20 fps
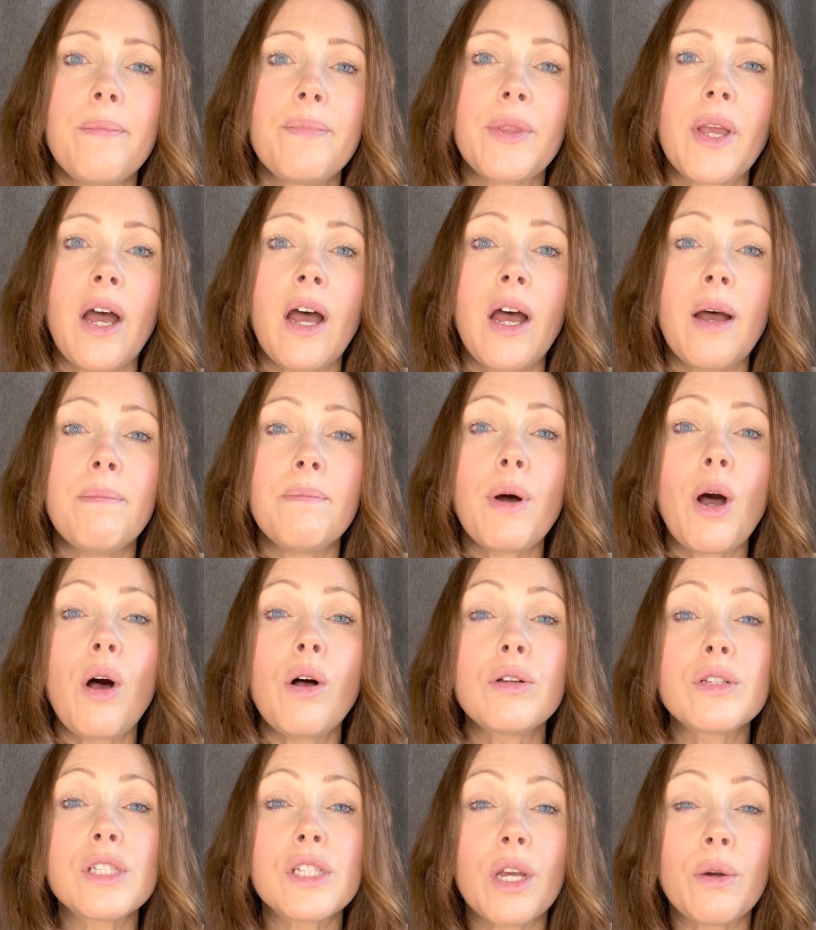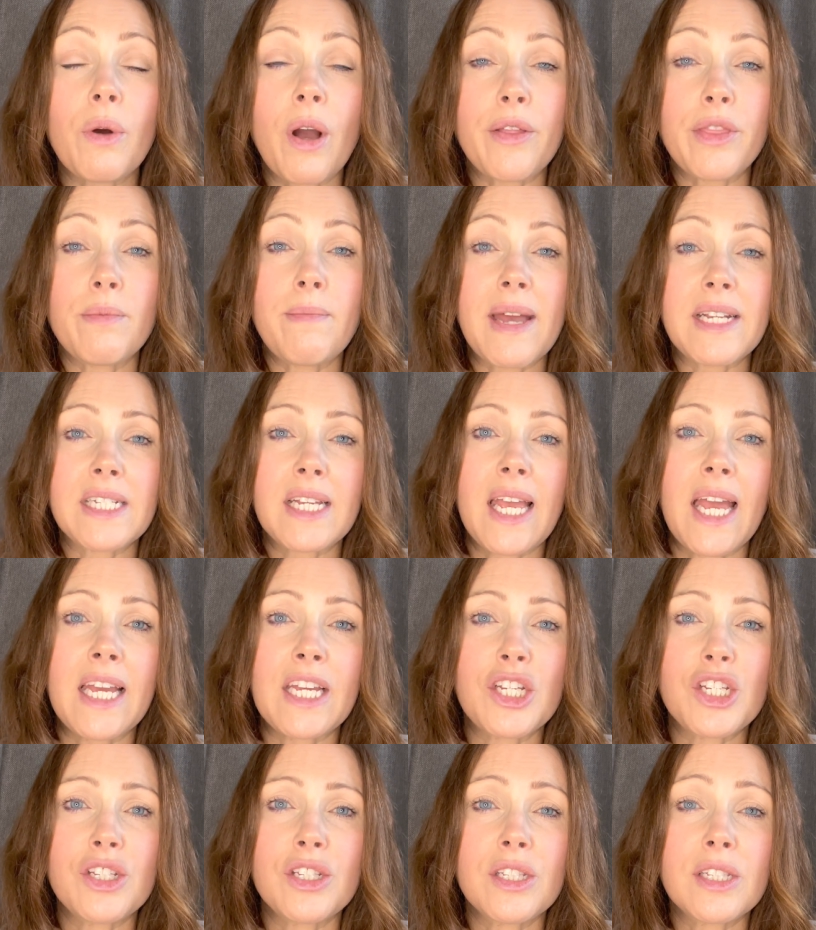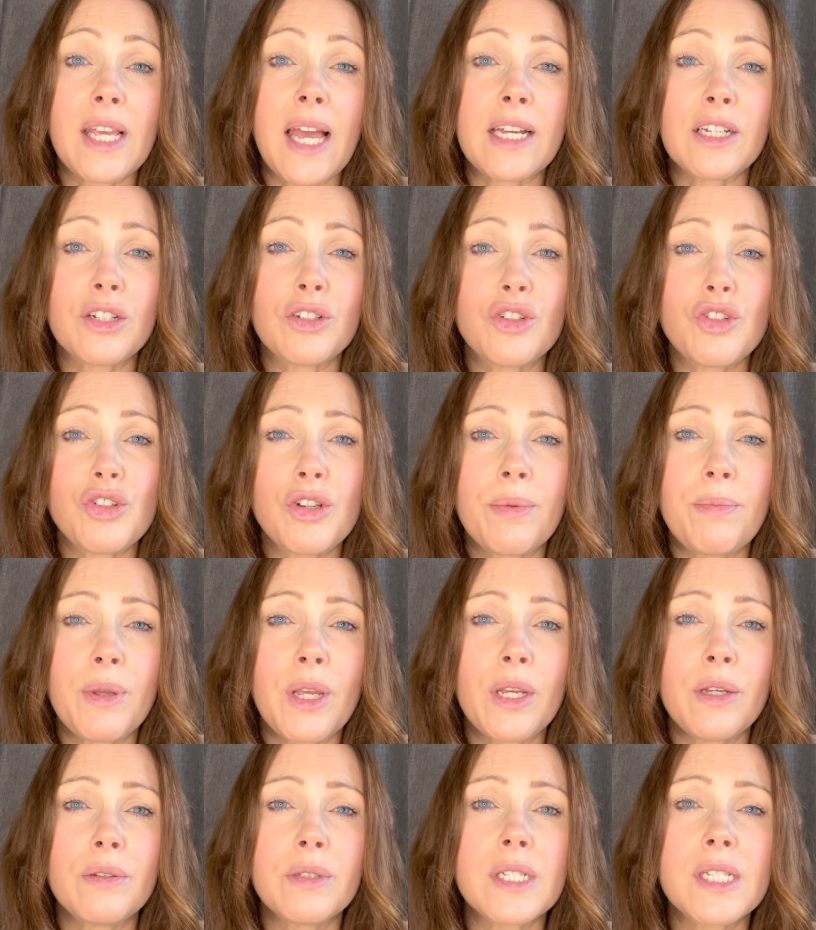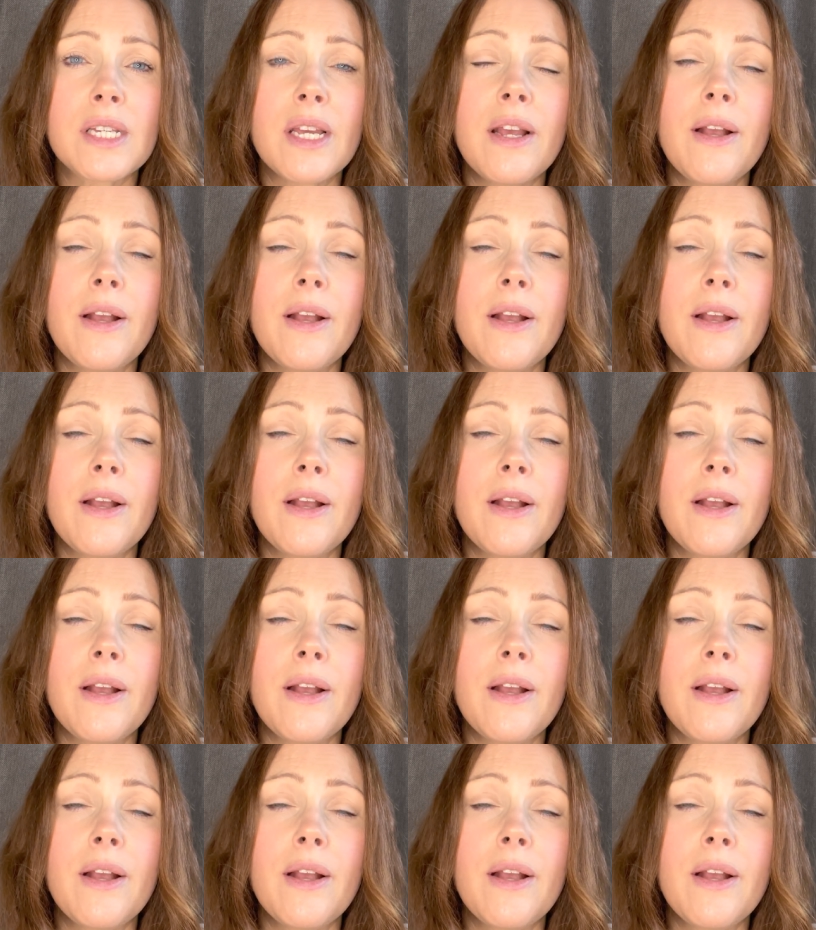But also other medications can contribute.